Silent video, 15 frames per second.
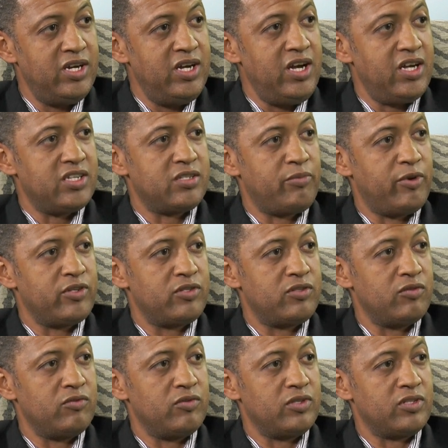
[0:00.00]
as opposed
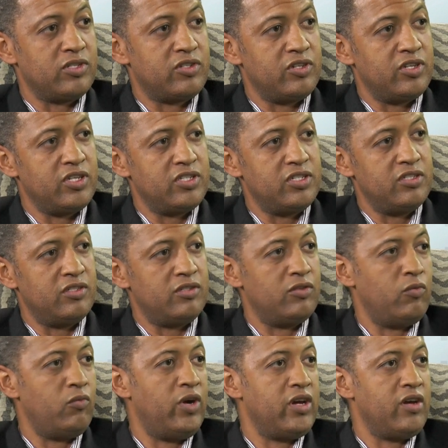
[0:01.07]
to the traditional
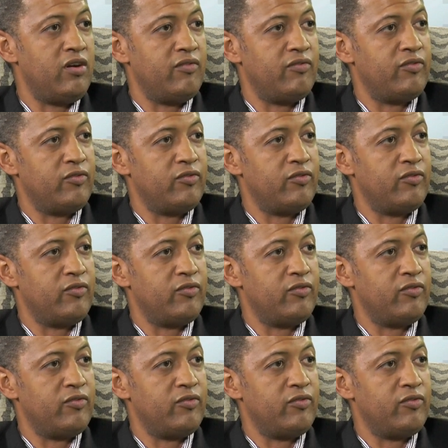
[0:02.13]
way of